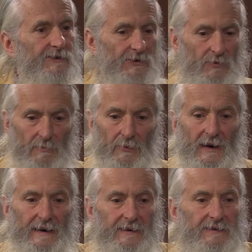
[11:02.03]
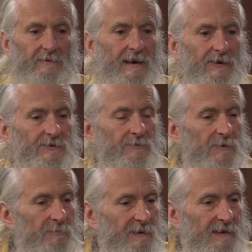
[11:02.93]
so a product of ours will
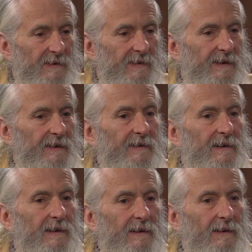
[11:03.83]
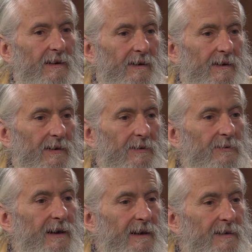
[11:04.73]
be that
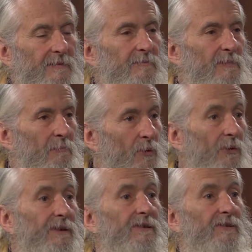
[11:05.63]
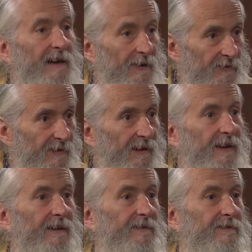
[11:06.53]
a memorial garden
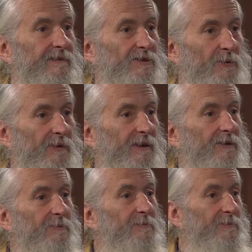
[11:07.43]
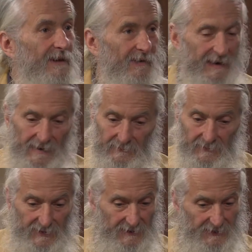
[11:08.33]
kit. So they'll
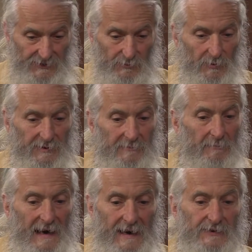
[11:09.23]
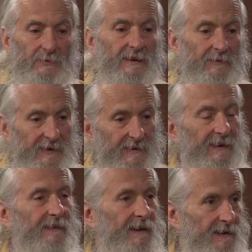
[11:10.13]
get this wooden box with
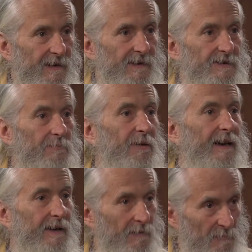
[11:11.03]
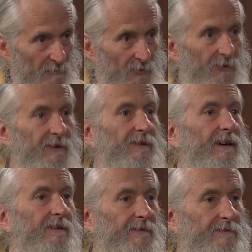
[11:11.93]
everything they need to plant a memorial
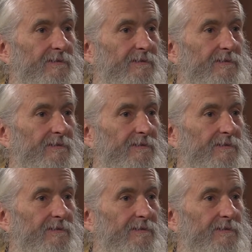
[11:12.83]
garden.